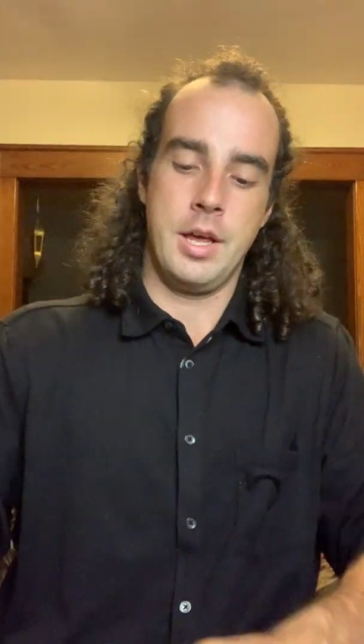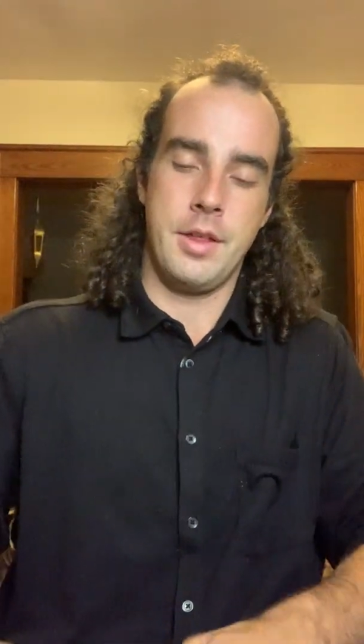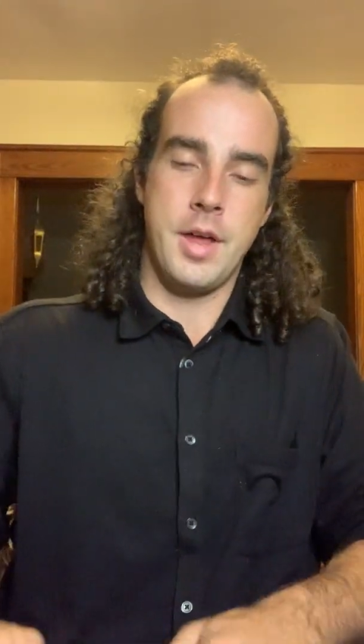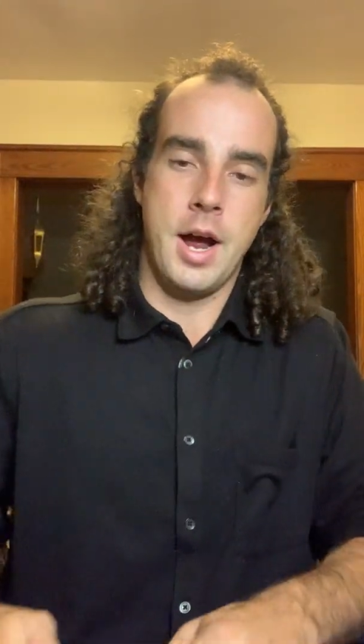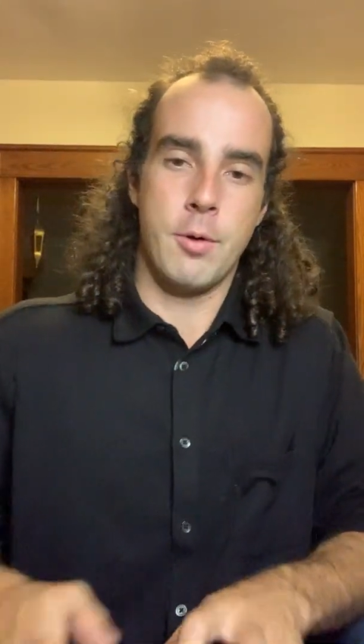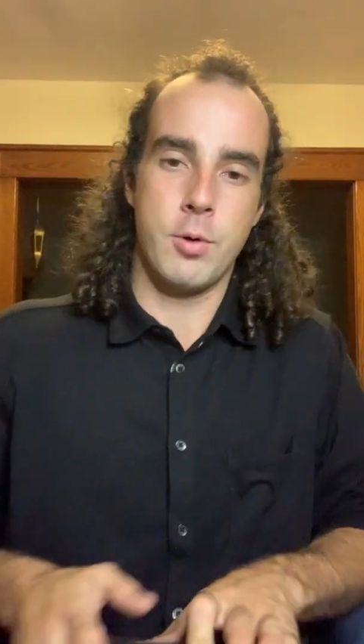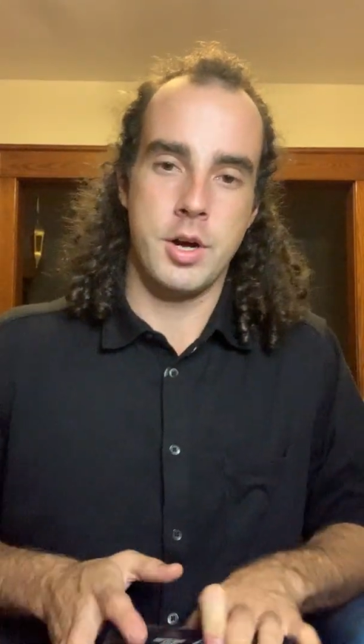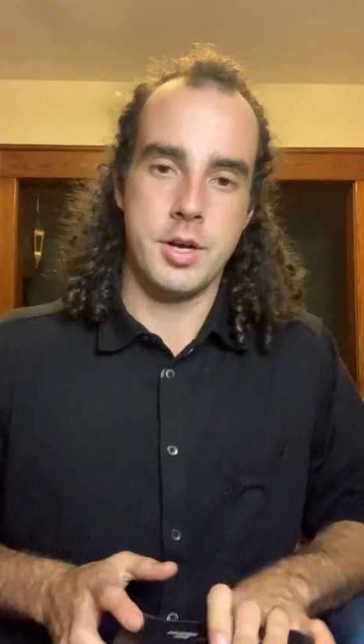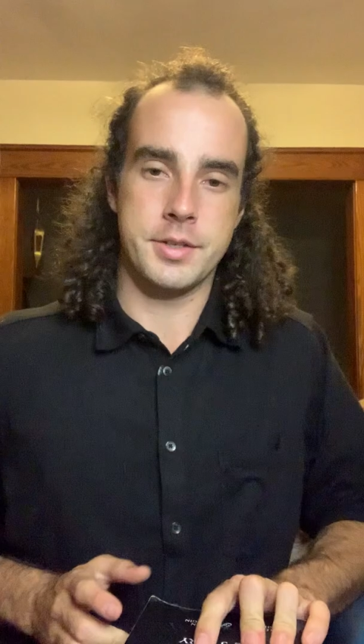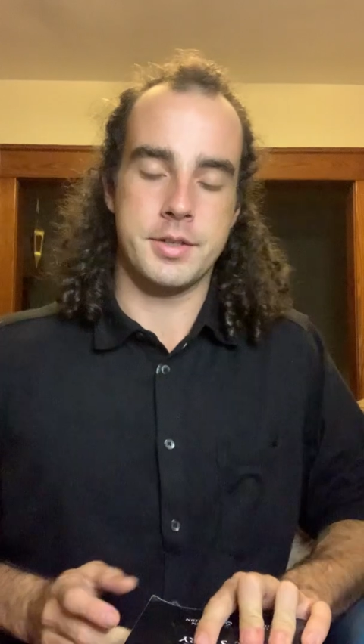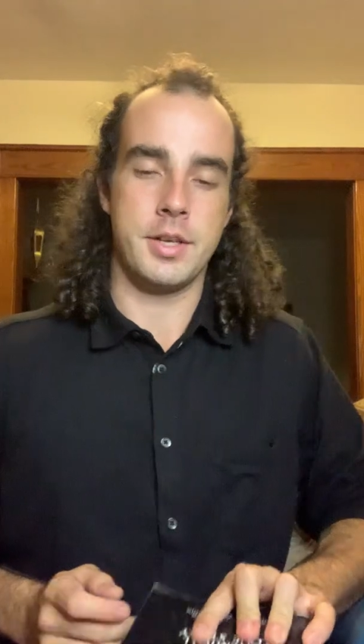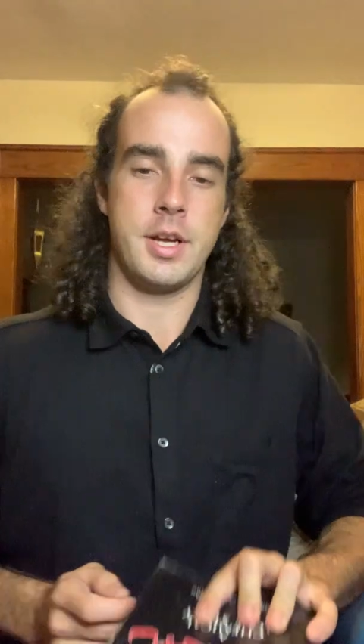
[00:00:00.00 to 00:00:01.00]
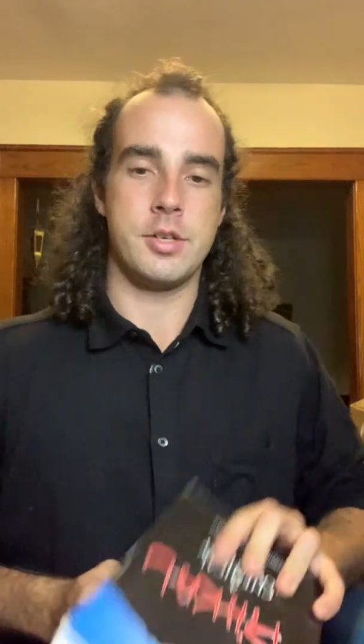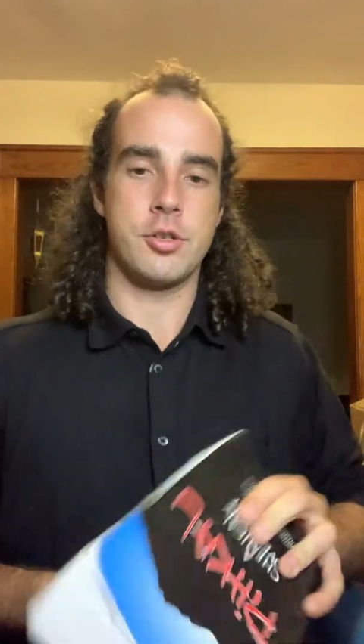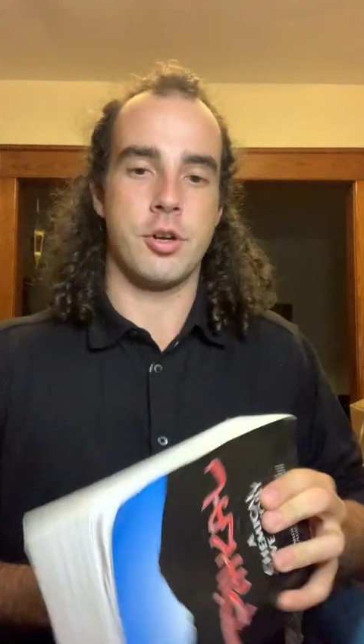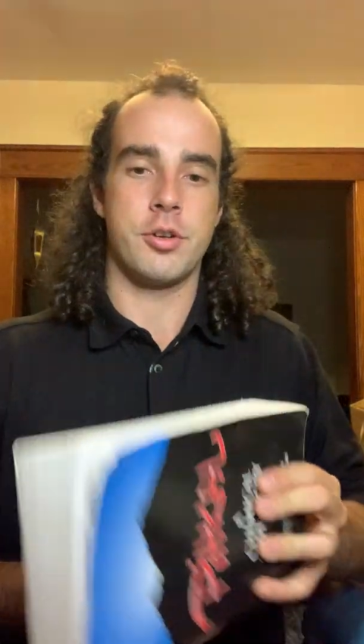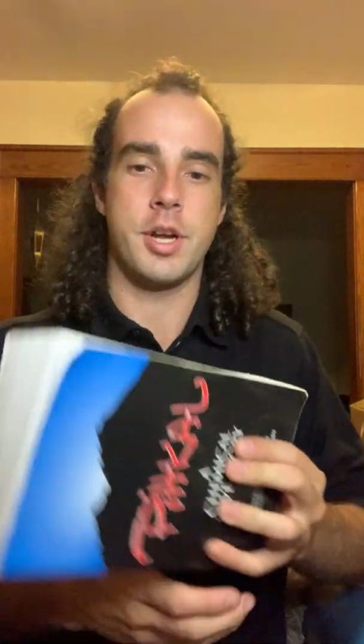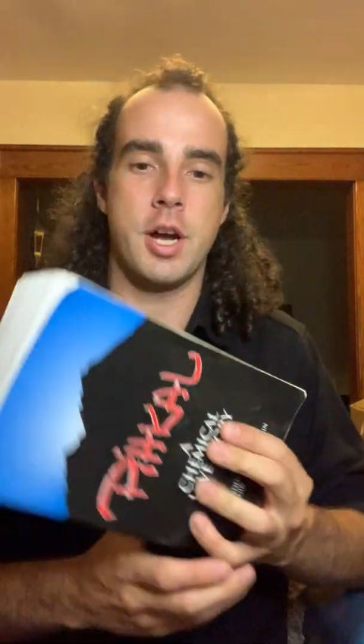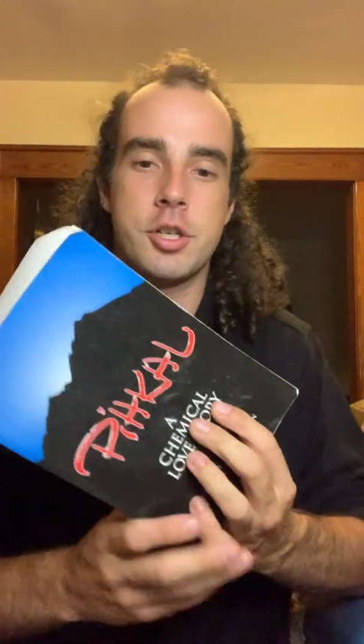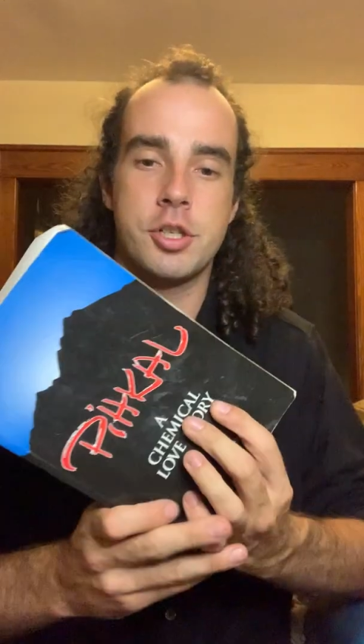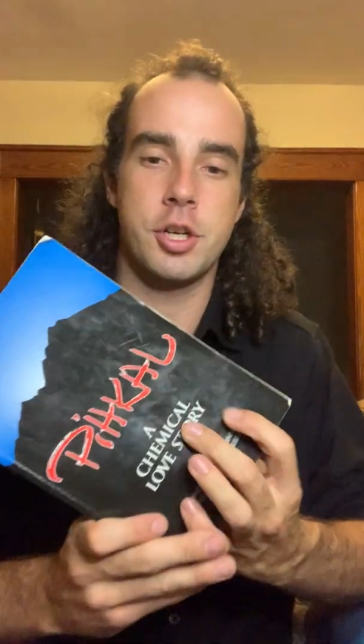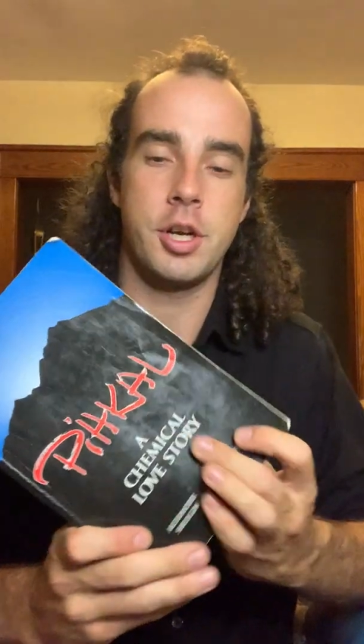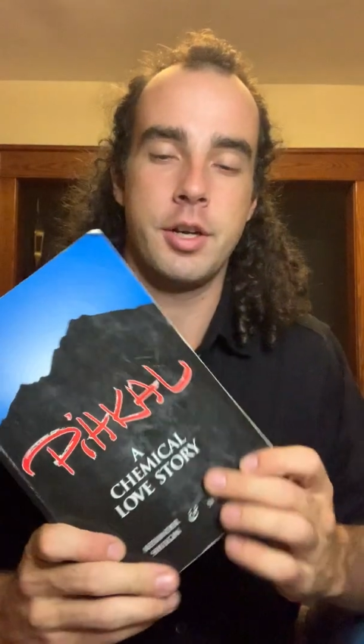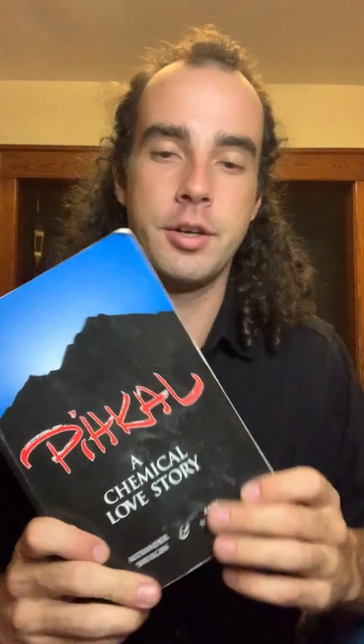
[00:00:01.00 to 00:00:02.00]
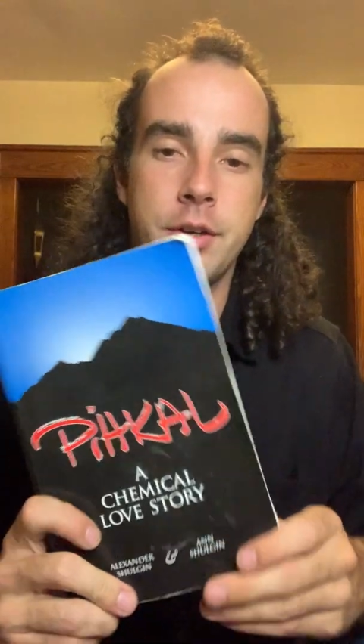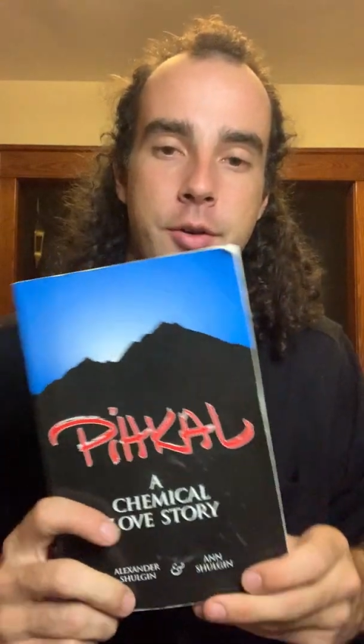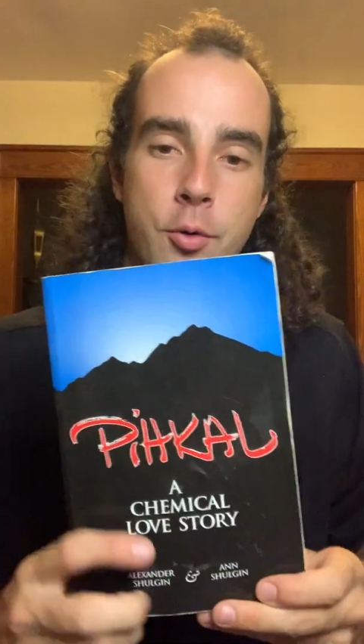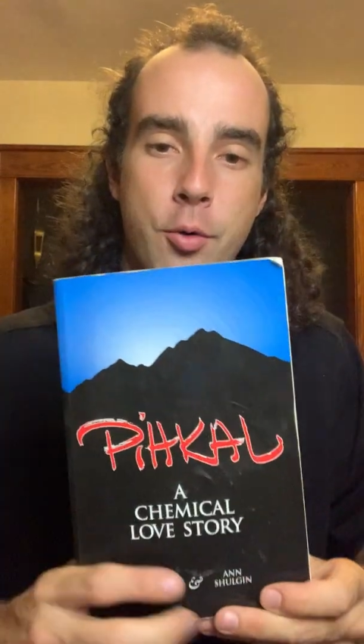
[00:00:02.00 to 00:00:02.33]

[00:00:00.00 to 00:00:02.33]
That was the introduction,